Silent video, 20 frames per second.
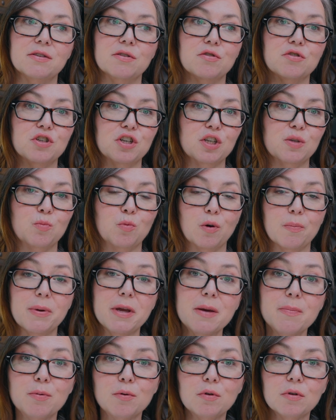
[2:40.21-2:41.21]
There's just more
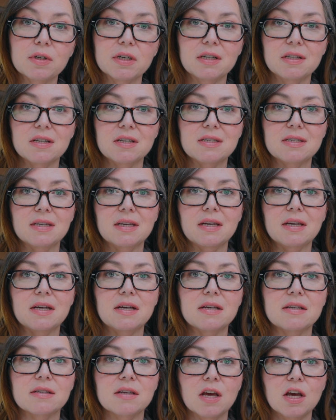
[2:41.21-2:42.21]
people in the
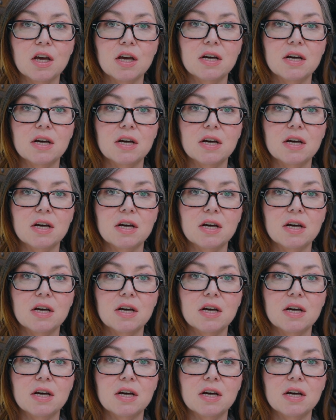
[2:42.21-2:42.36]
cities.